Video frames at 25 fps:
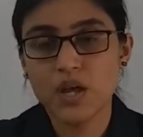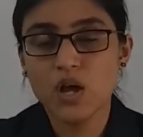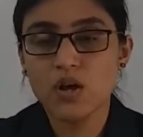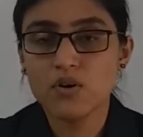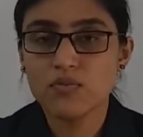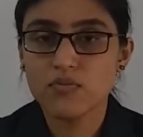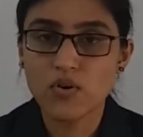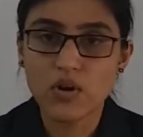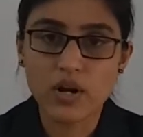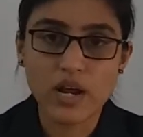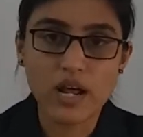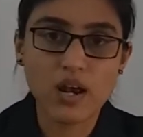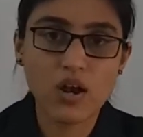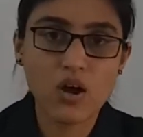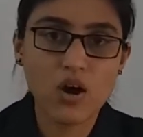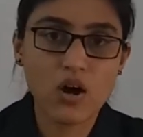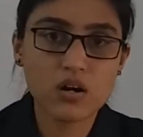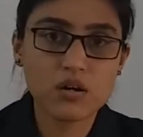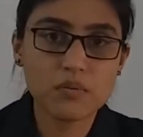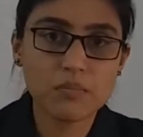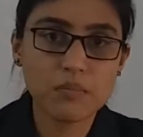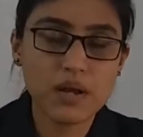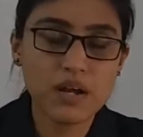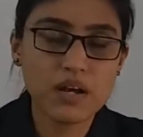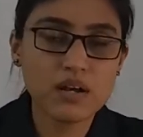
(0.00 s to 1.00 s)
for
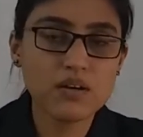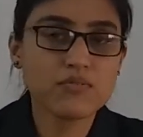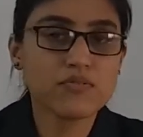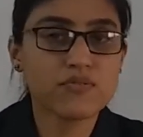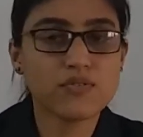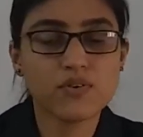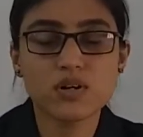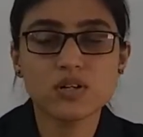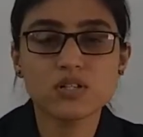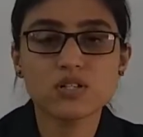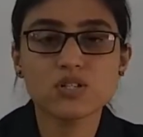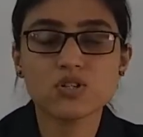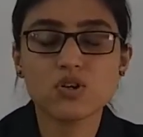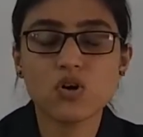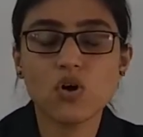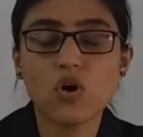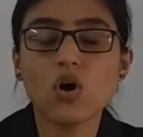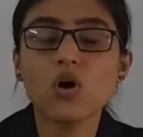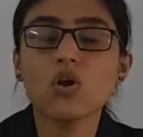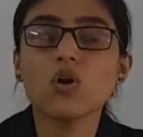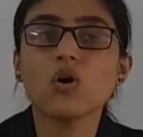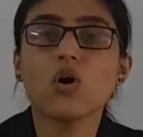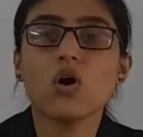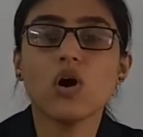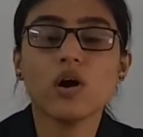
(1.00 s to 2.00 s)
allotment, first
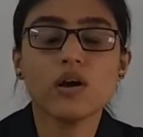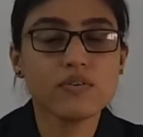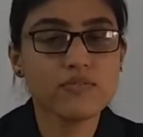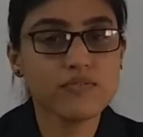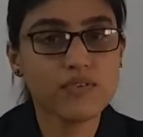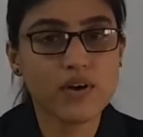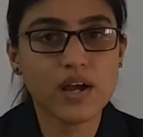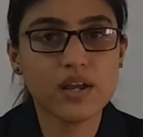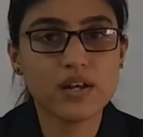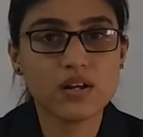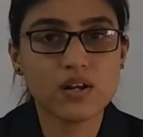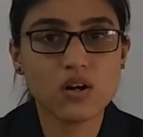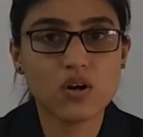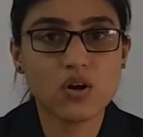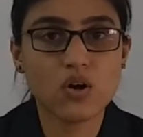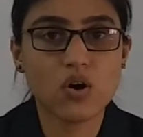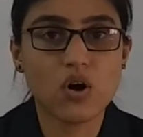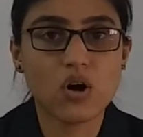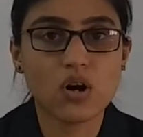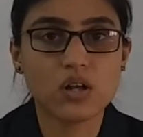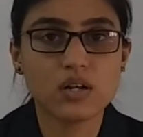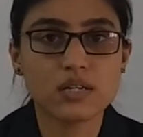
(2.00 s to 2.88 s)
call or final call,